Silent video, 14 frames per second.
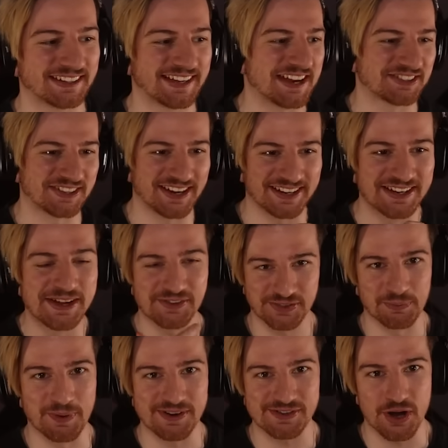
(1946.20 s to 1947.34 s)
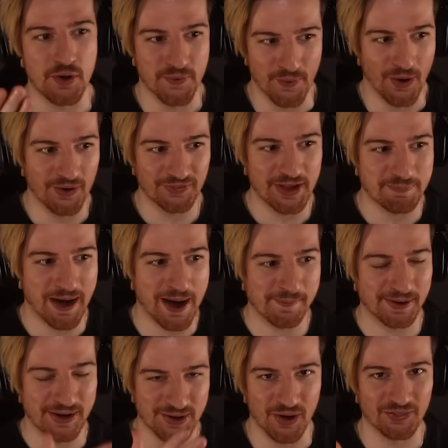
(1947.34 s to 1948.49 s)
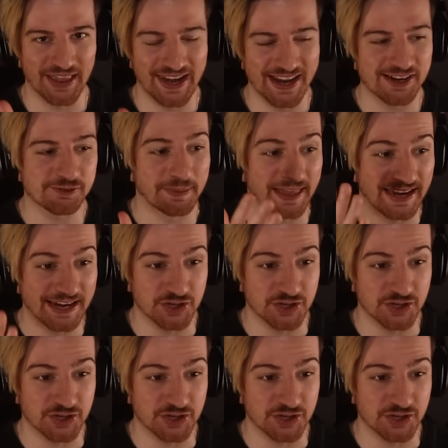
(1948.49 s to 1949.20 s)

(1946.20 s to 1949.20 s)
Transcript: In case, like, someone's not at the apartment and not on the list, but they're